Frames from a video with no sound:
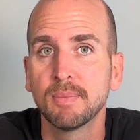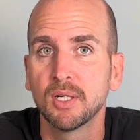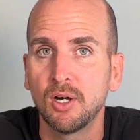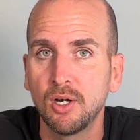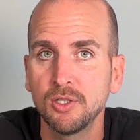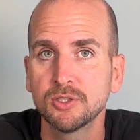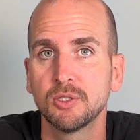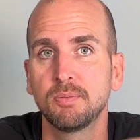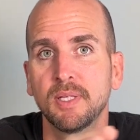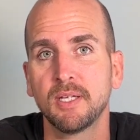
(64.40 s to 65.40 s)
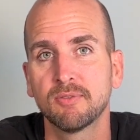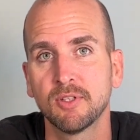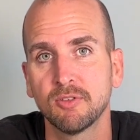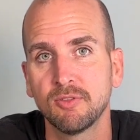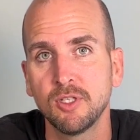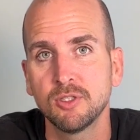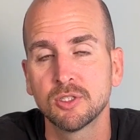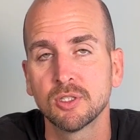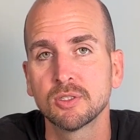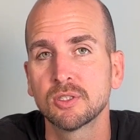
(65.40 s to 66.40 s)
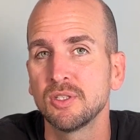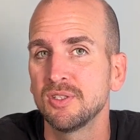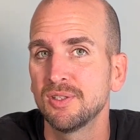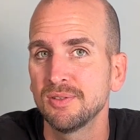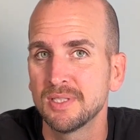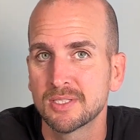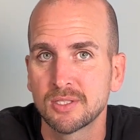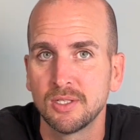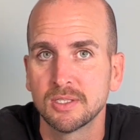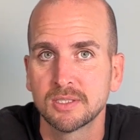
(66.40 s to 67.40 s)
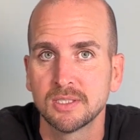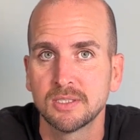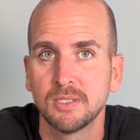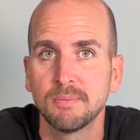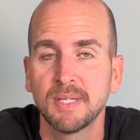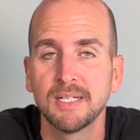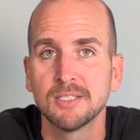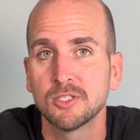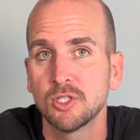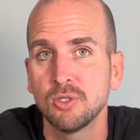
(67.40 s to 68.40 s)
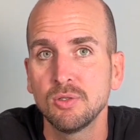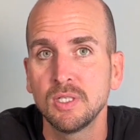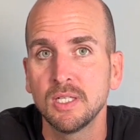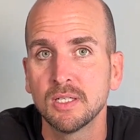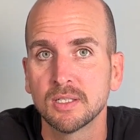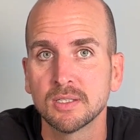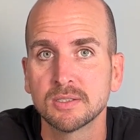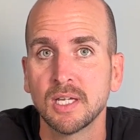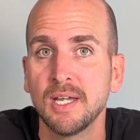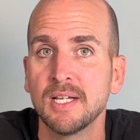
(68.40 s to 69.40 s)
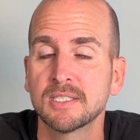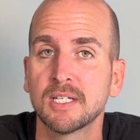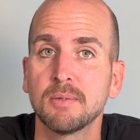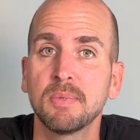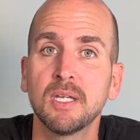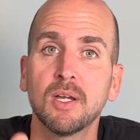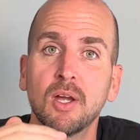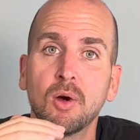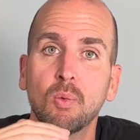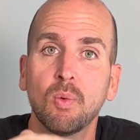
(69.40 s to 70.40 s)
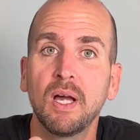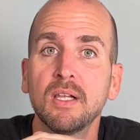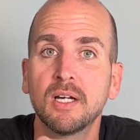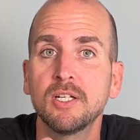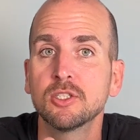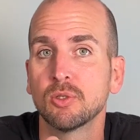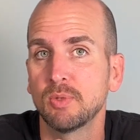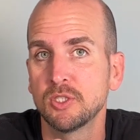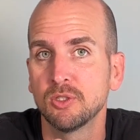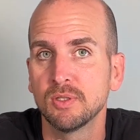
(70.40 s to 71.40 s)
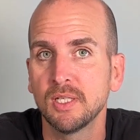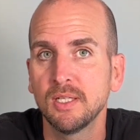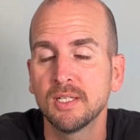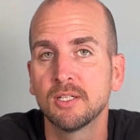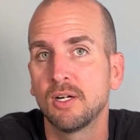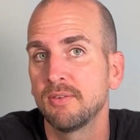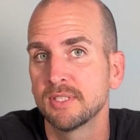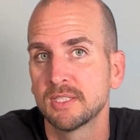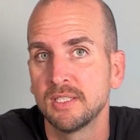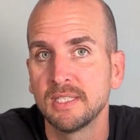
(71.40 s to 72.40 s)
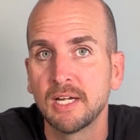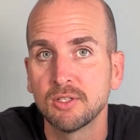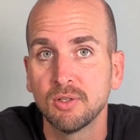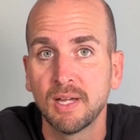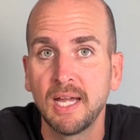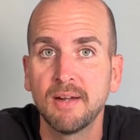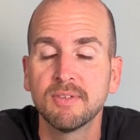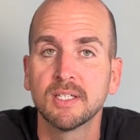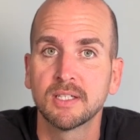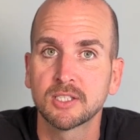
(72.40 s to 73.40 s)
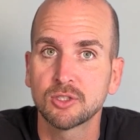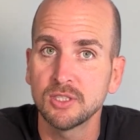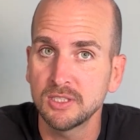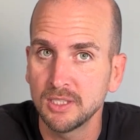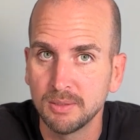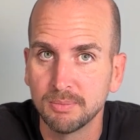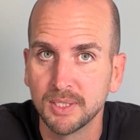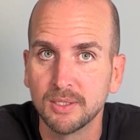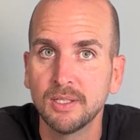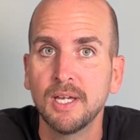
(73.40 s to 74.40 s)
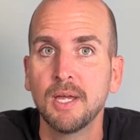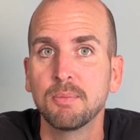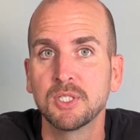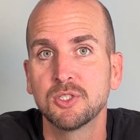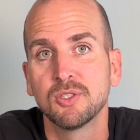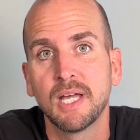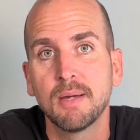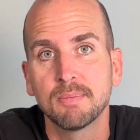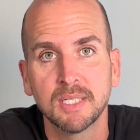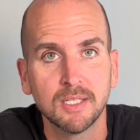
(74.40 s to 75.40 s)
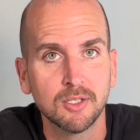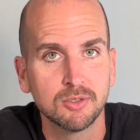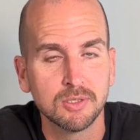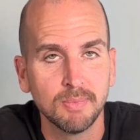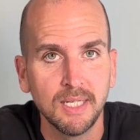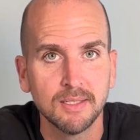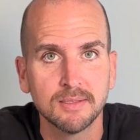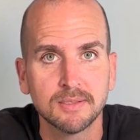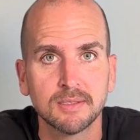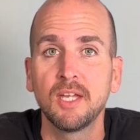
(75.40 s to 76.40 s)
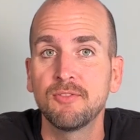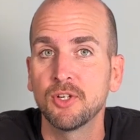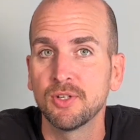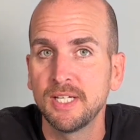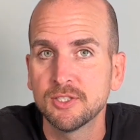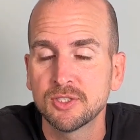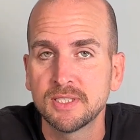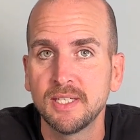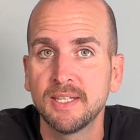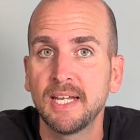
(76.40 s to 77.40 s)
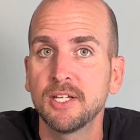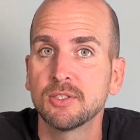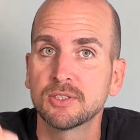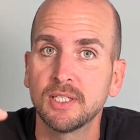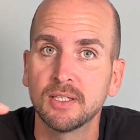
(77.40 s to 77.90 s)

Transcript: but also plan for the future so you don't install a system that in two years is going to be well under what you need, and all of a sudden now you have an electricity bill because you're not meeting your demands. If you're interested in that, you'll see